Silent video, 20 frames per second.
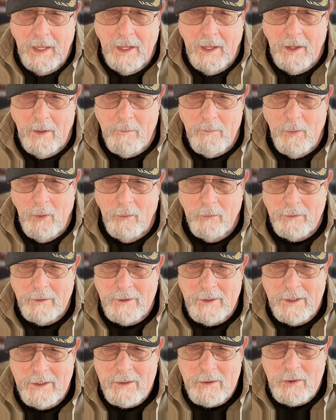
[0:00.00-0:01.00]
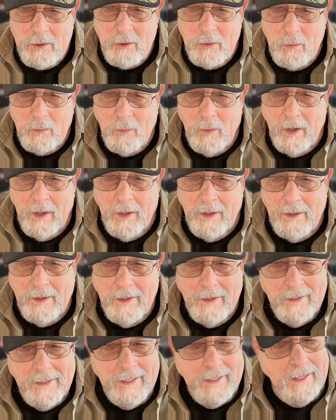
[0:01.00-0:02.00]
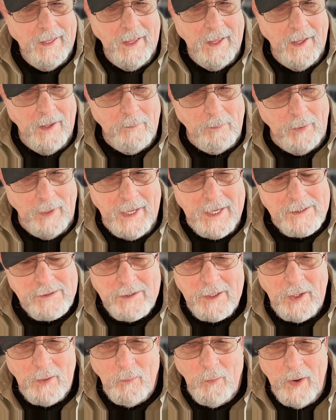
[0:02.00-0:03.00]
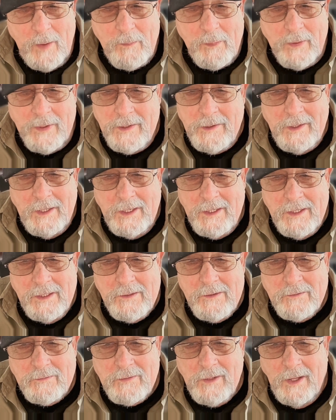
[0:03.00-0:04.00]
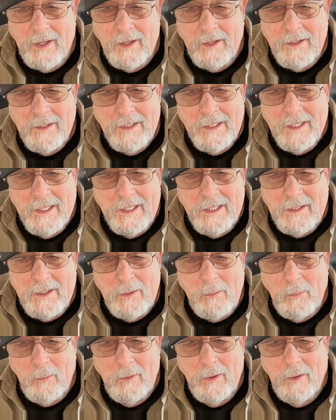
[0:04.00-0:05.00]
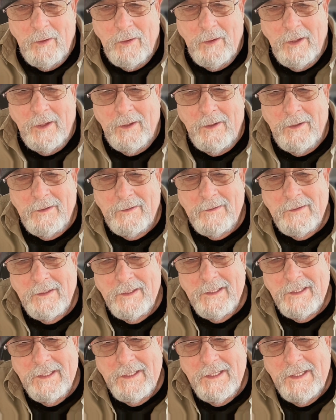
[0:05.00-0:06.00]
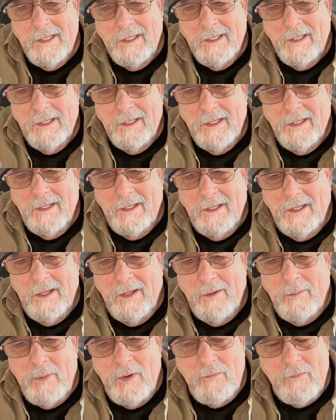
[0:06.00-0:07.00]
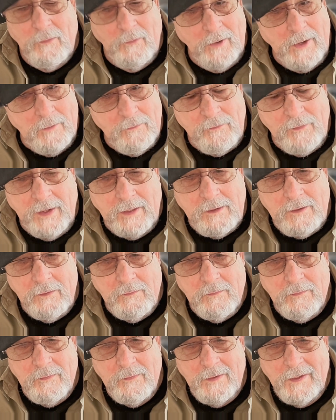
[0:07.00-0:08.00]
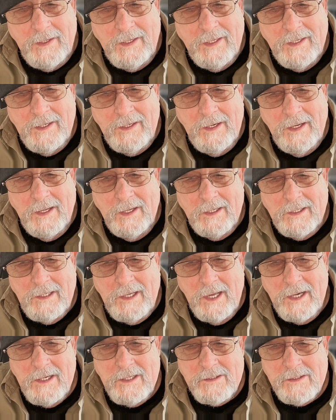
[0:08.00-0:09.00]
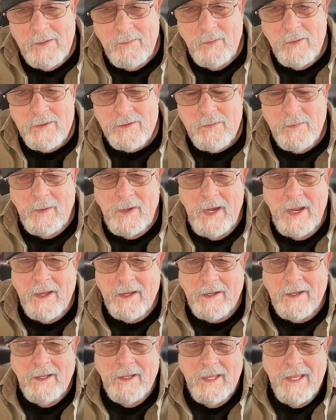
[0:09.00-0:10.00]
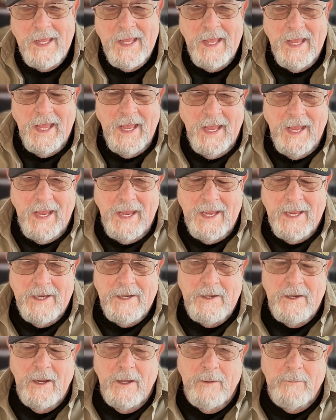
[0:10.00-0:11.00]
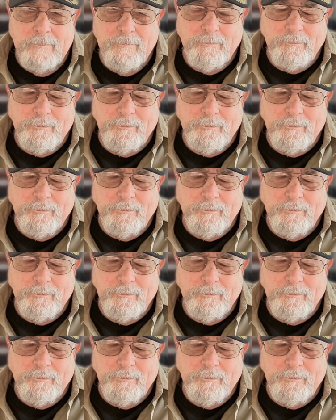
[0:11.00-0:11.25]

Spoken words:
molded into a plastic weapon that will be very effective in cutting someone's neck. And what